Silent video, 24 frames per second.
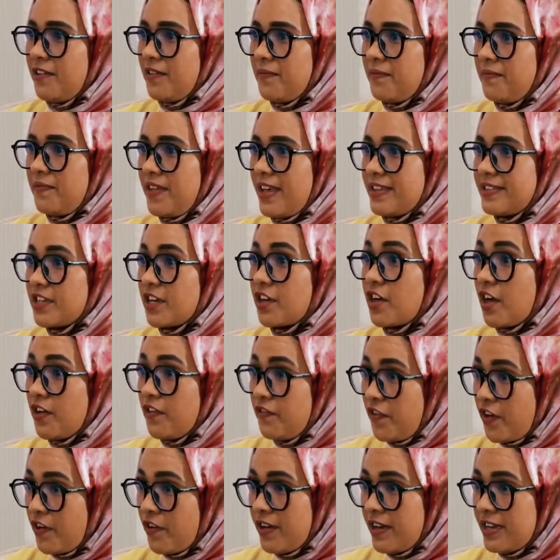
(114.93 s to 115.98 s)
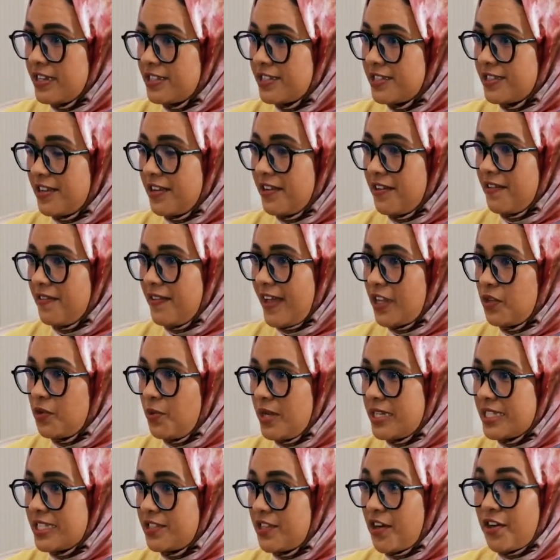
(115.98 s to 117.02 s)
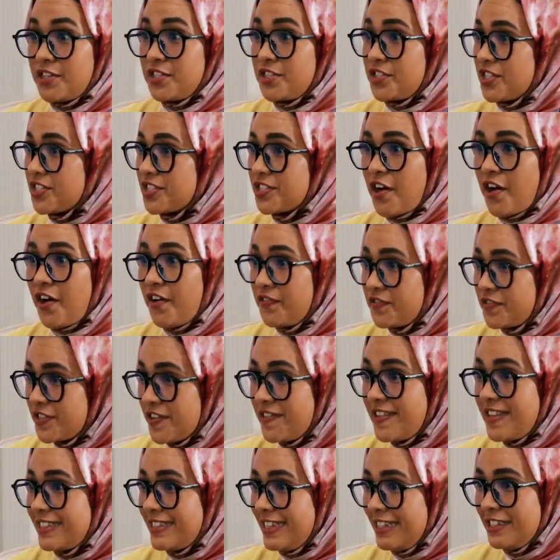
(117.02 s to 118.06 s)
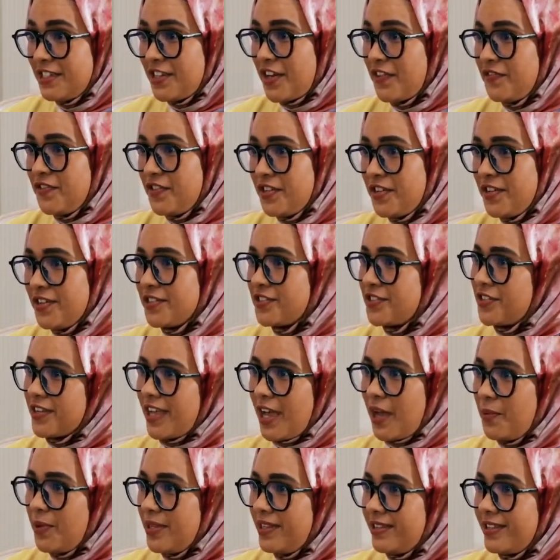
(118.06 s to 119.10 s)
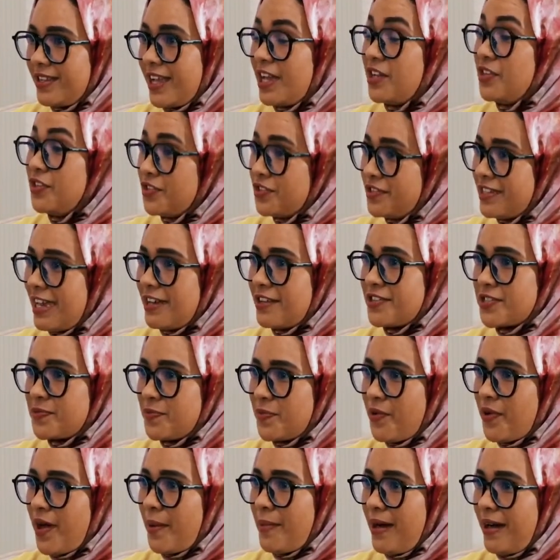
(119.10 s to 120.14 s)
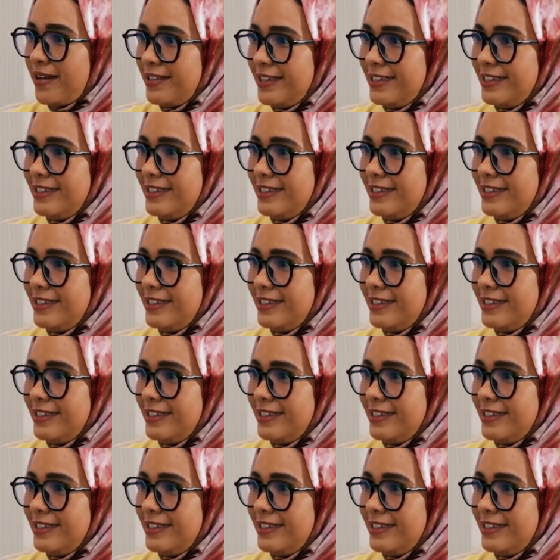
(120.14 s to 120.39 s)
There's a conference that will start just after this interview. So can you tell us more about